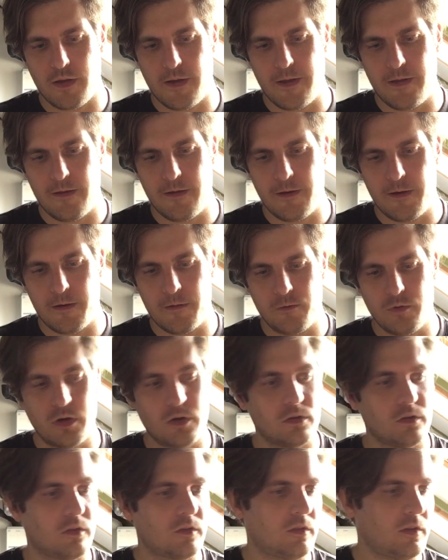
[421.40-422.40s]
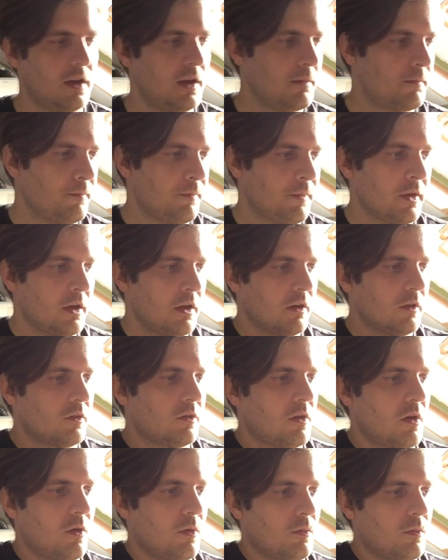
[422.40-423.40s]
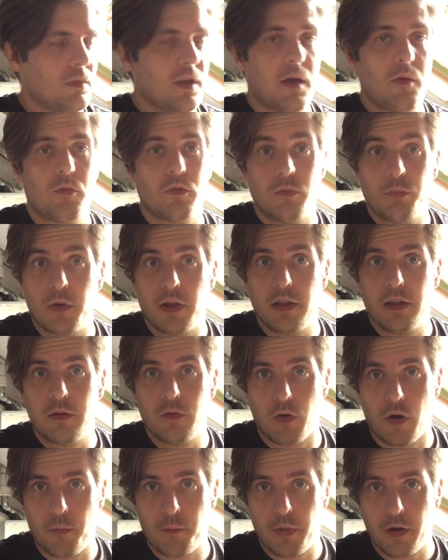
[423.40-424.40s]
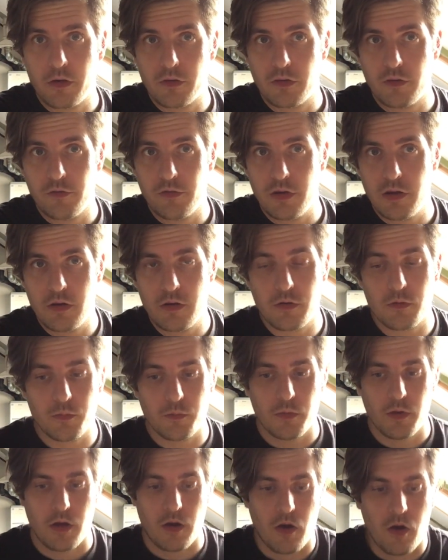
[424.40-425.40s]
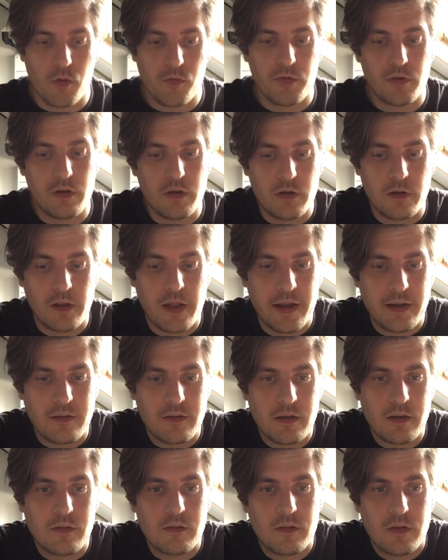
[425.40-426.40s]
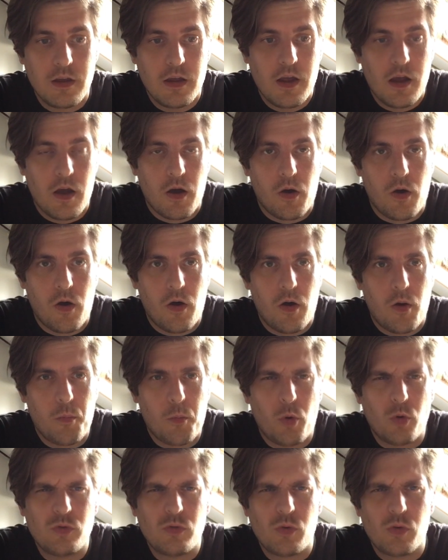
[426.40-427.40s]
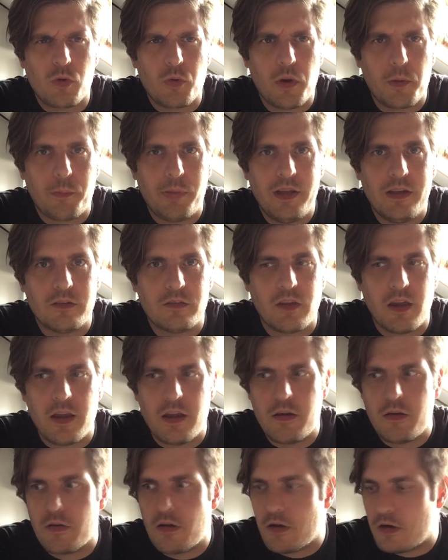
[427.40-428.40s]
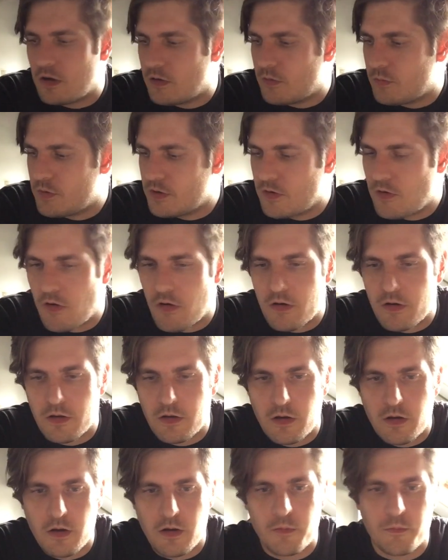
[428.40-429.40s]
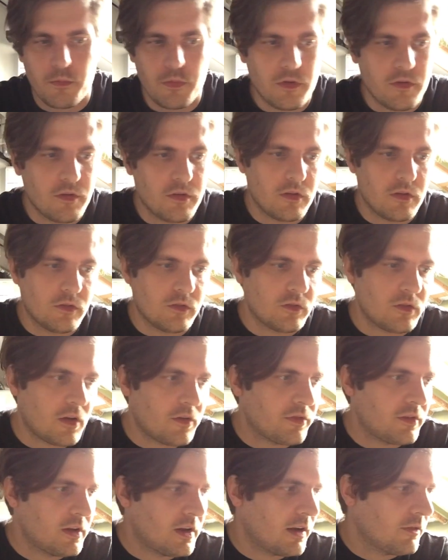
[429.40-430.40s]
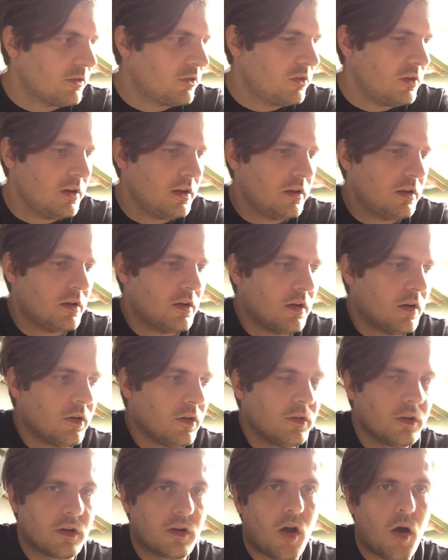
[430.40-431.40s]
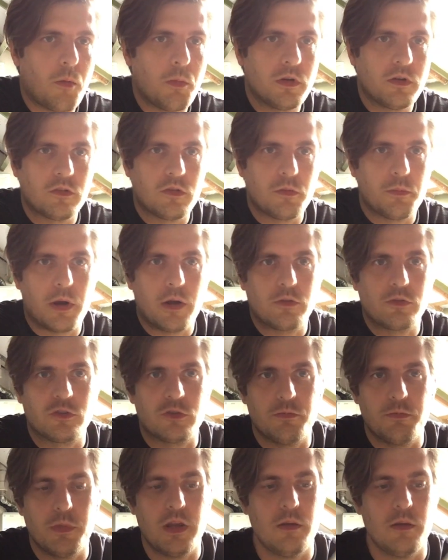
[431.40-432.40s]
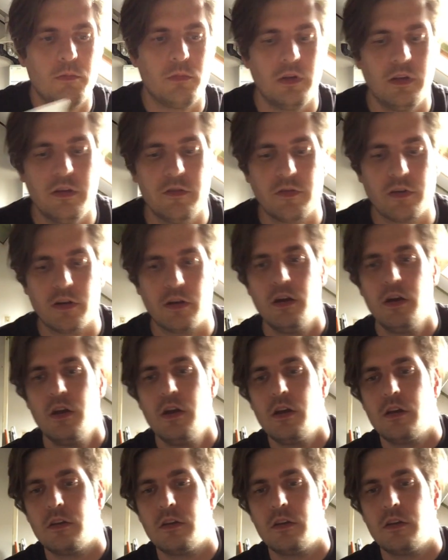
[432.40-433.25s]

and we're gonna see. So that was my little unboxing video. Hopefully you liked it. Also a quick PSA regarding the stuff that I've seen, all the comments about Shamim leaving